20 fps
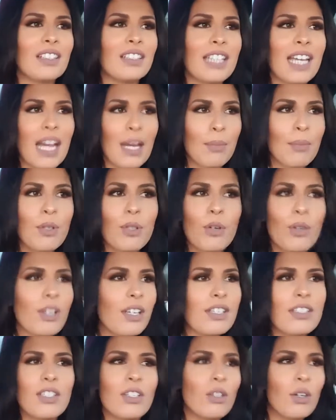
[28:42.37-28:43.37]
Cabin
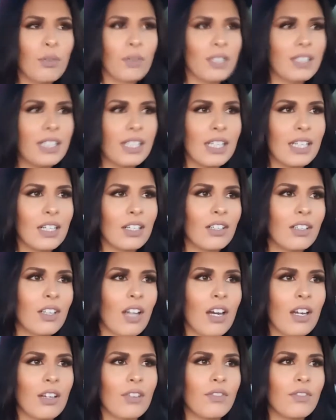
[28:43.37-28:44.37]
noise, you don't really hear a
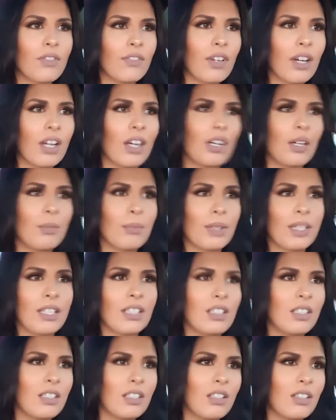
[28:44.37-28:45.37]
lot of like,
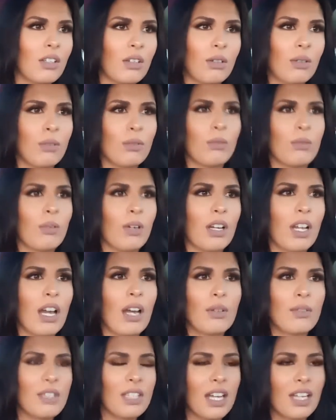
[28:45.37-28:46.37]
you know,
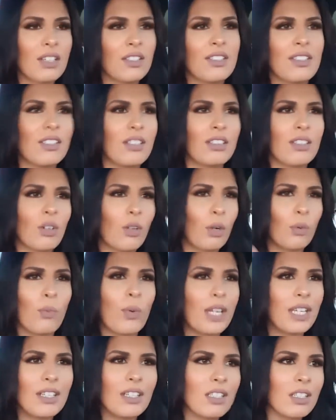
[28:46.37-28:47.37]
outside or
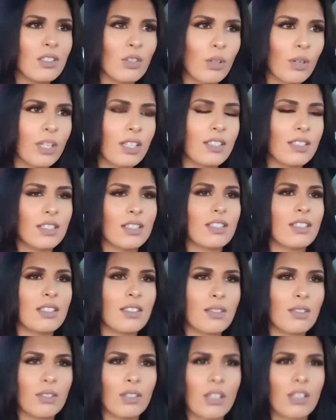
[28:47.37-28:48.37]
wind noise.
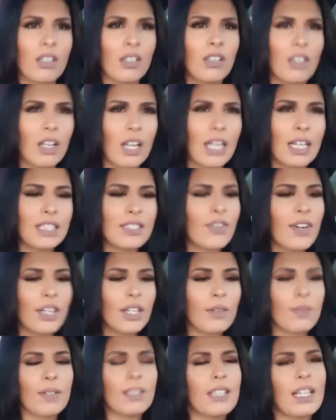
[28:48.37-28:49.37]
It's very
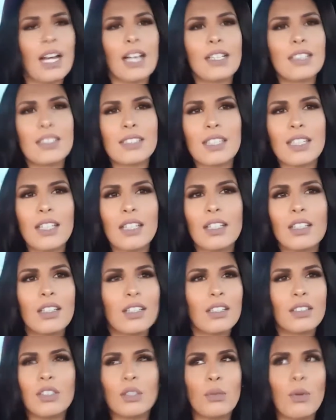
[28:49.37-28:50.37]
relaxing.
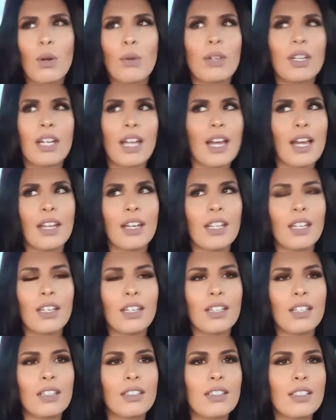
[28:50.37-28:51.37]
You won't get a
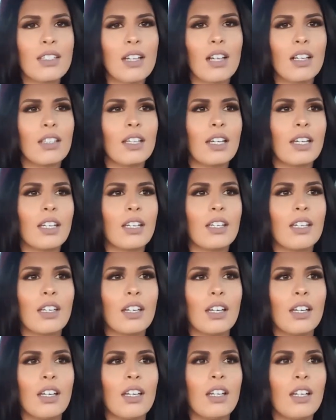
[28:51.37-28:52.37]
headache. It's not like
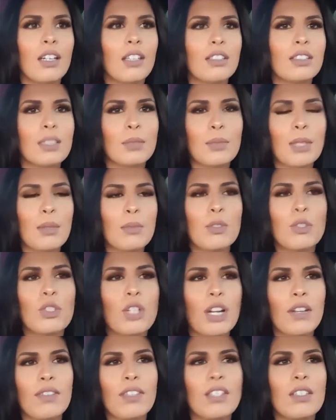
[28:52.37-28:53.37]
sometimes you
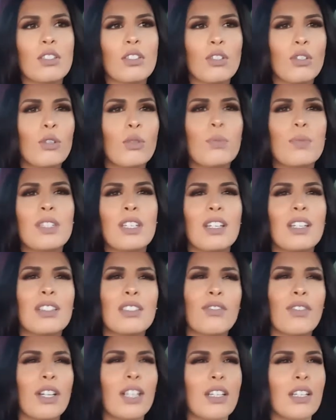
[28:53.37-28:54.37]
drive these coupes and it's
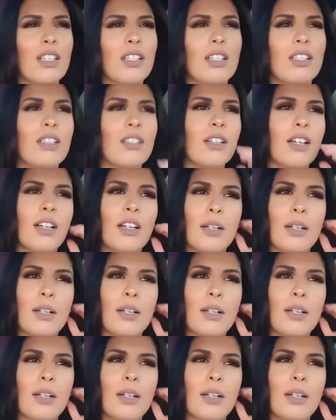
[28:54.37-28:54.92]
very